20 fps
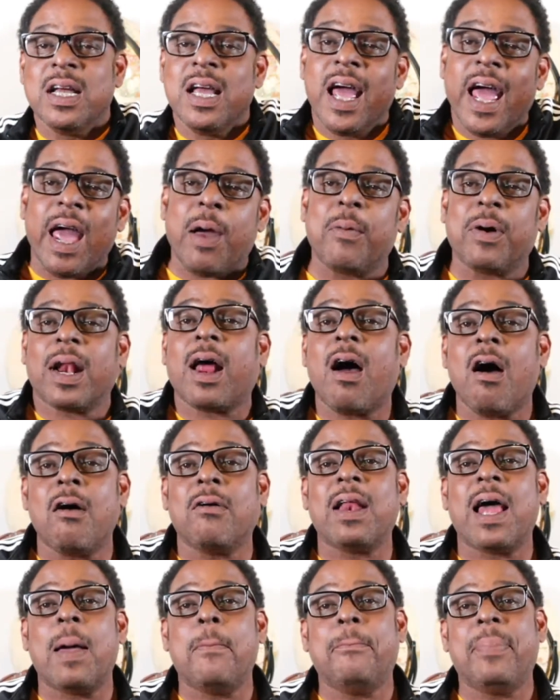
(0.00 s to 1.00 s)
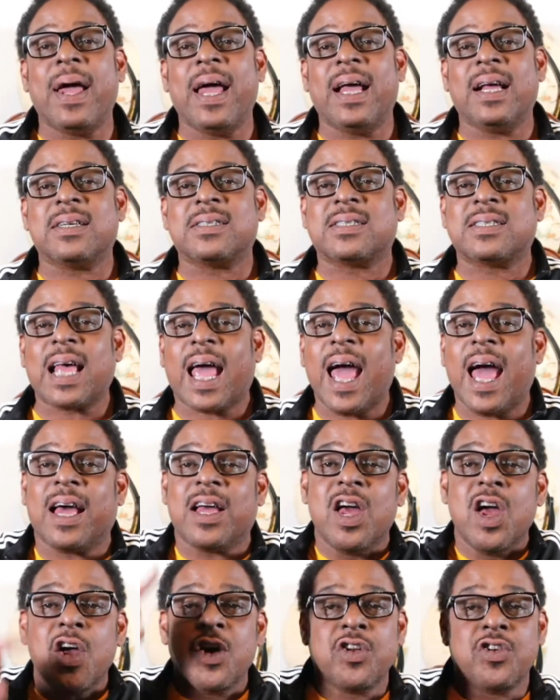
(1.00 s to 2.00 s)
And with all that being
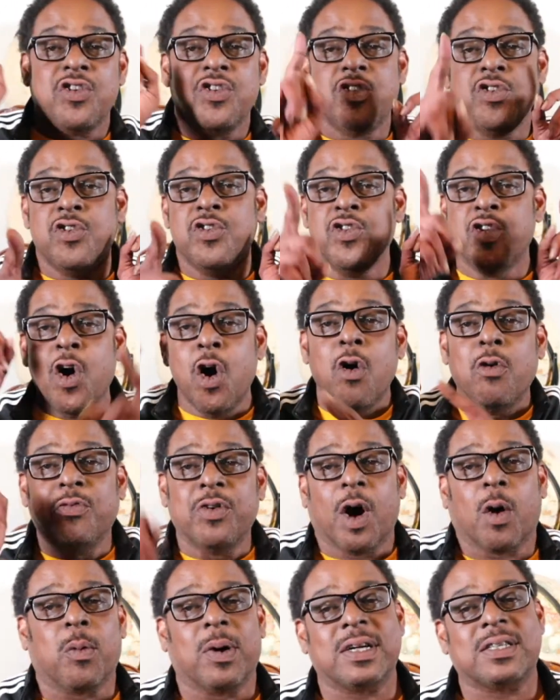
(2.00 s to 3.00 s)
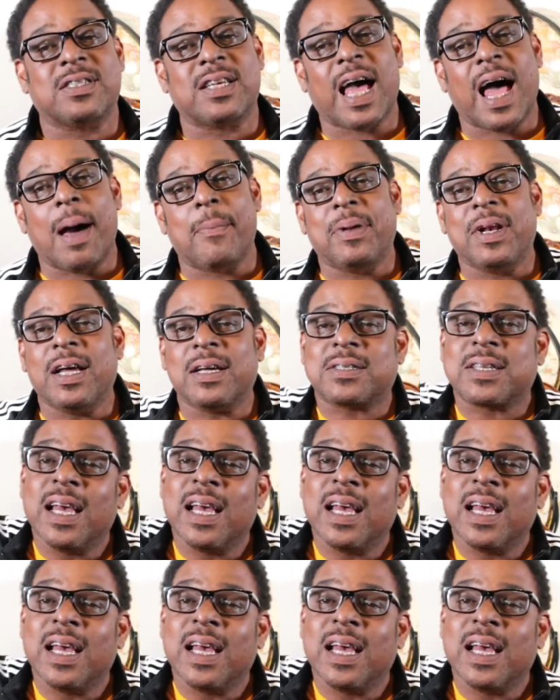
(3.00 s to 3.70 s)
said, you know what time it is.